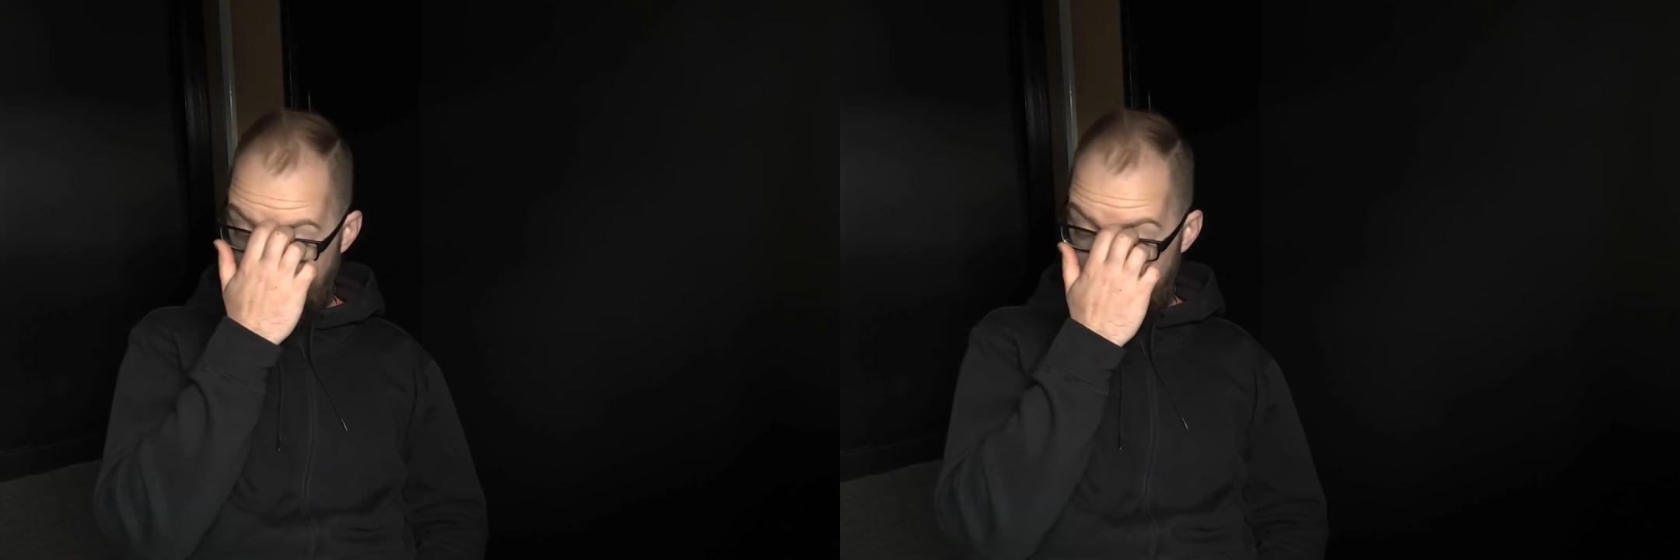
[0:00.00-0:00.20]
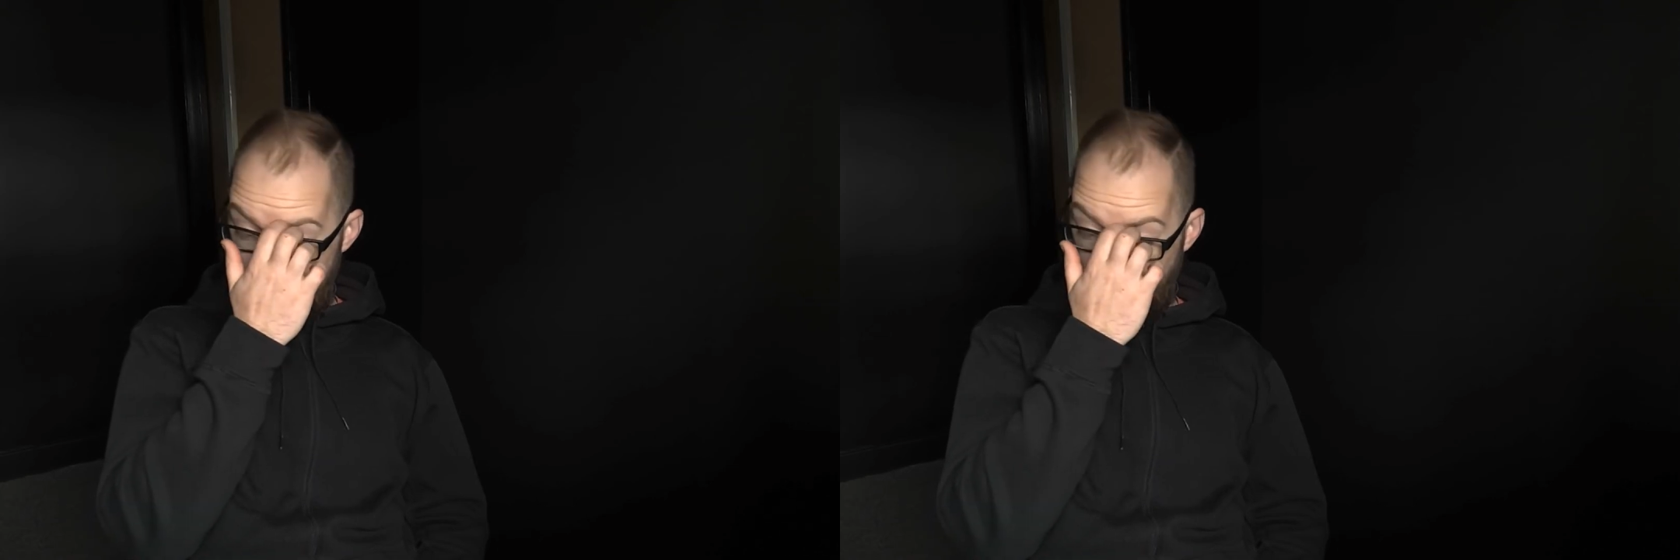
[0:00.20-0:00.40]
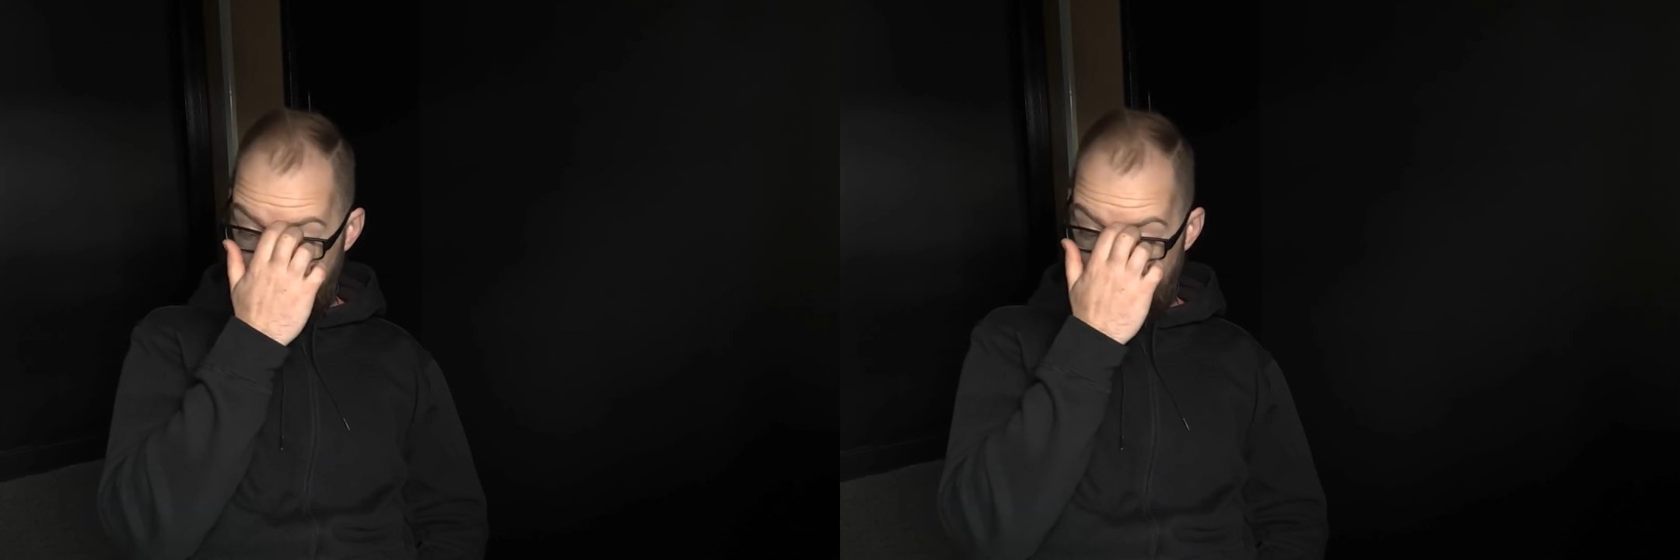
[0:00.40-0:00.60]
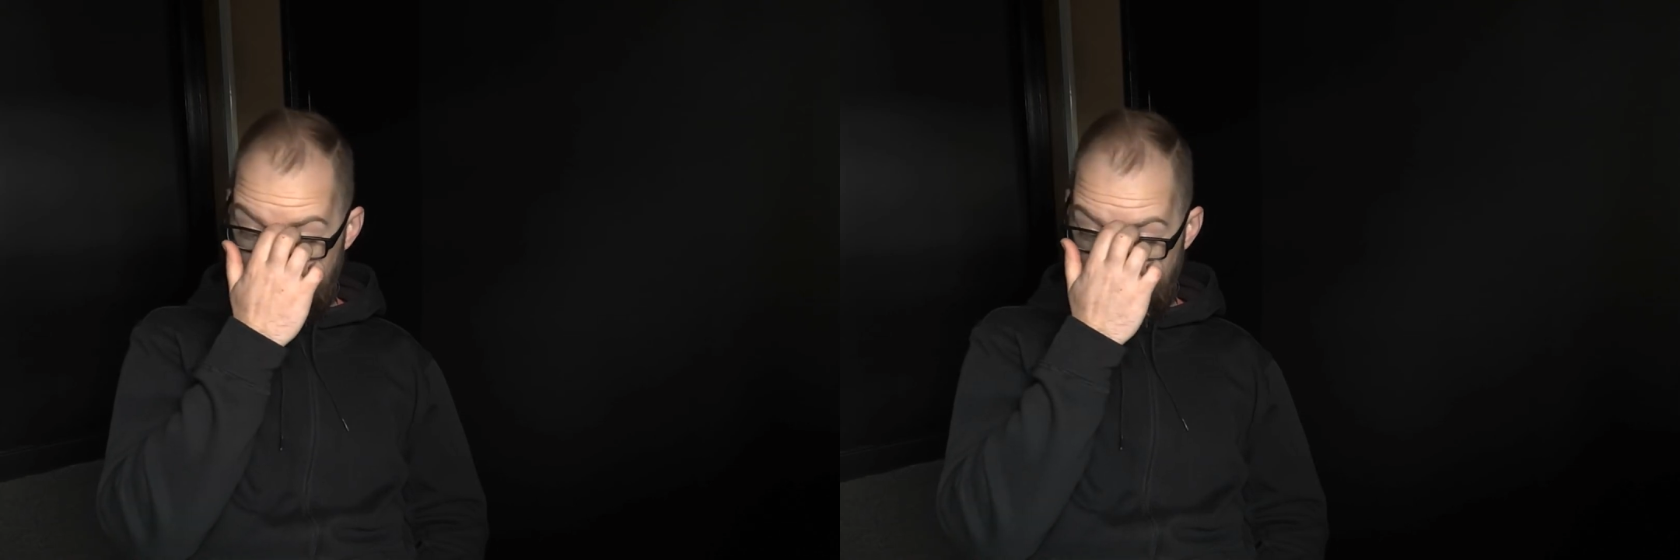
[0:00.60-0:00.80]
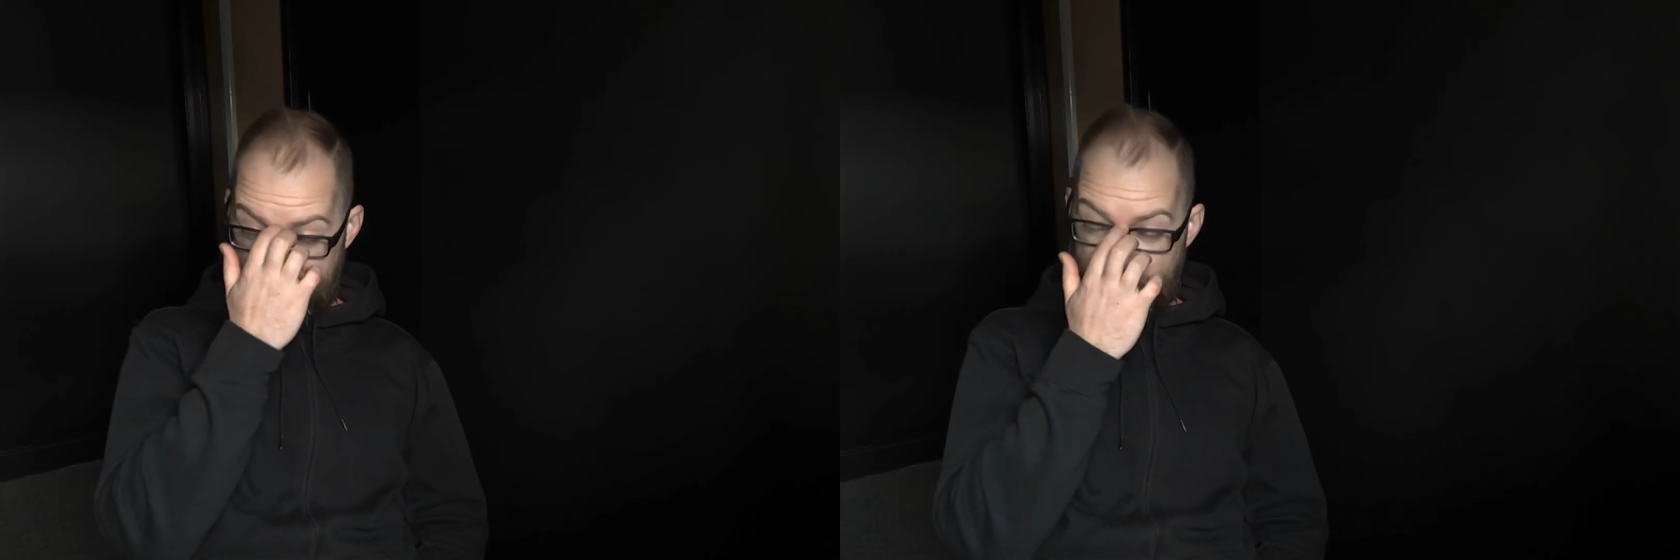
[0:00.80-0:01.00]
Dopamine
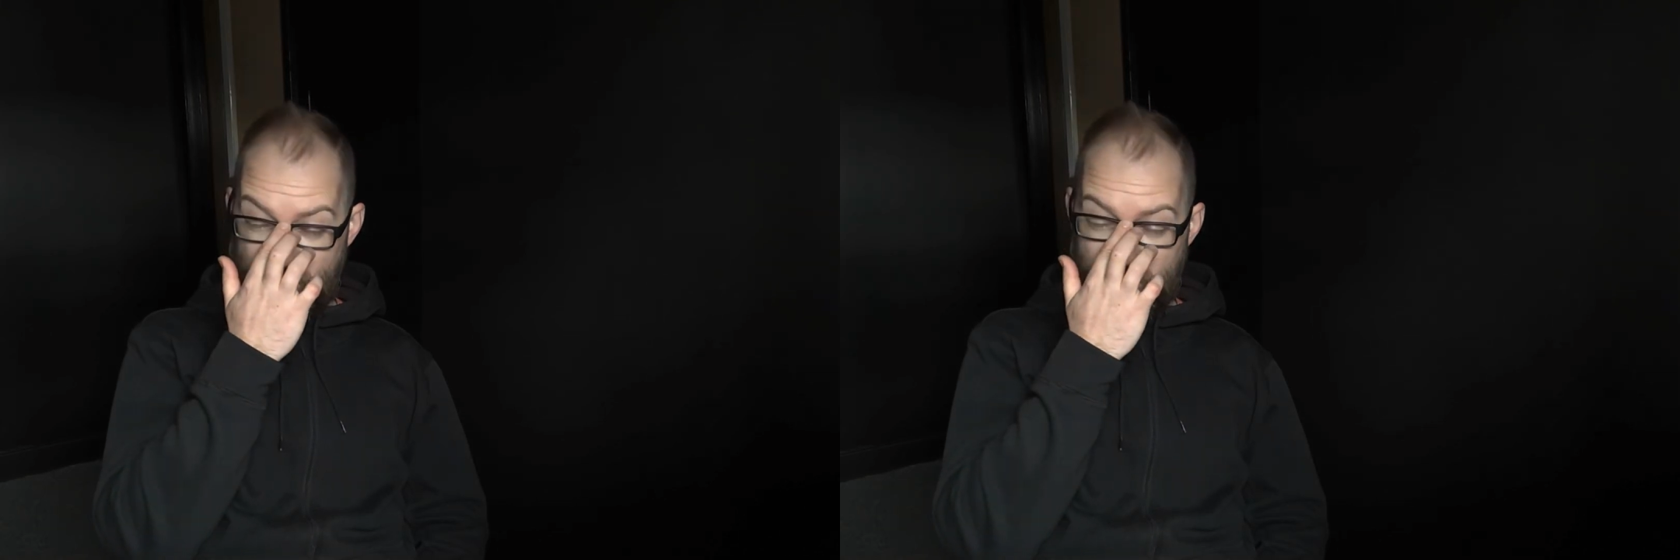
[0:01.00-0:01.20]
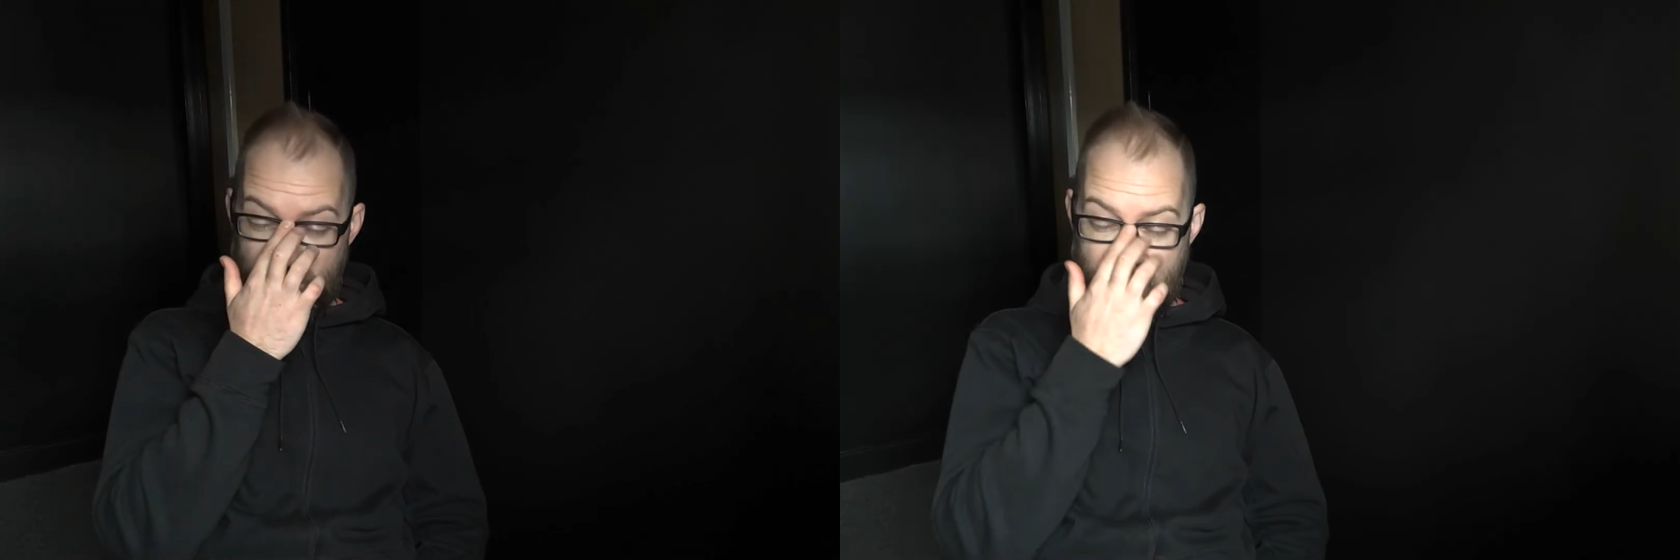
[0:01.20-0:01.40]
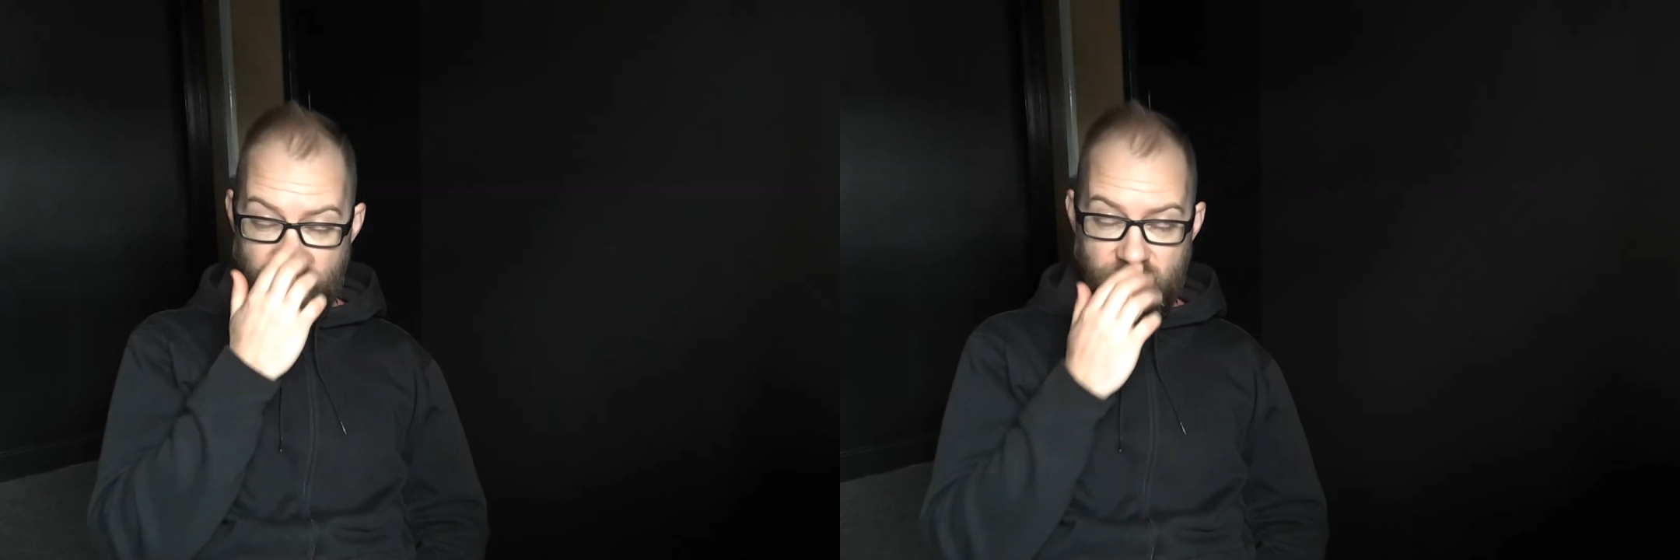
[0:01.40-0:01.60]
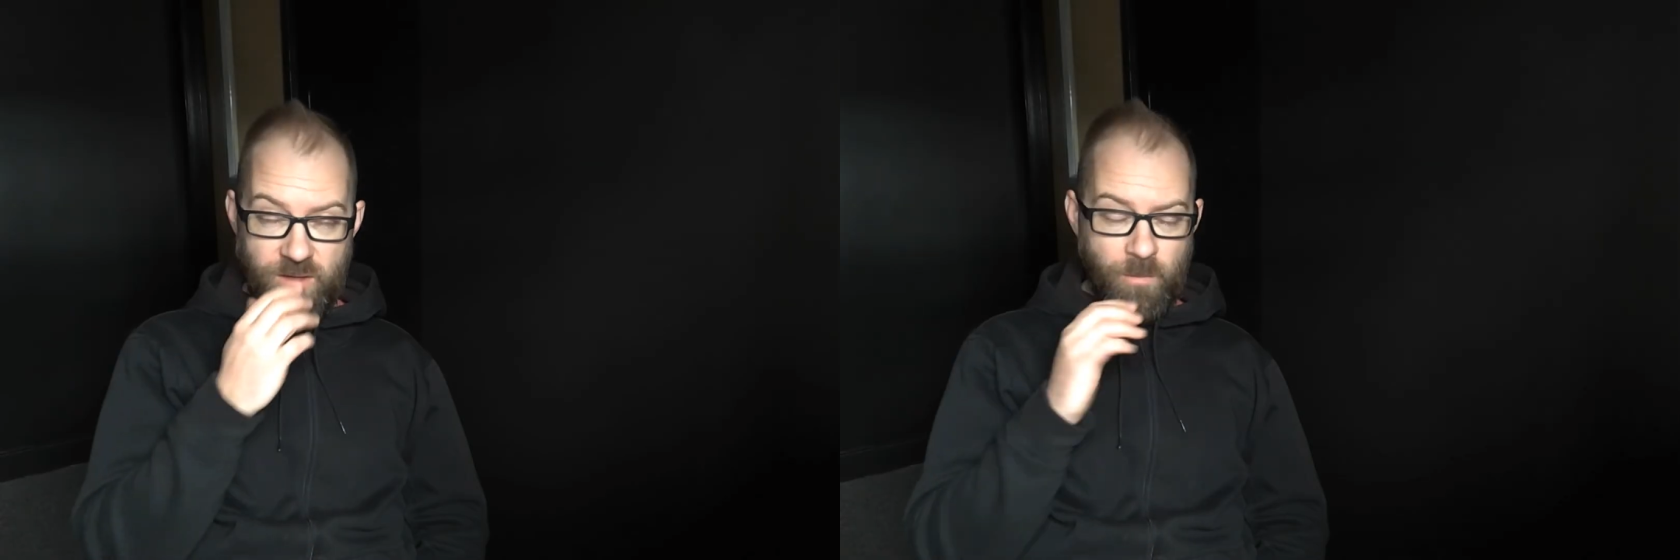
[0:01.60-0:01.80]
makes us feel good.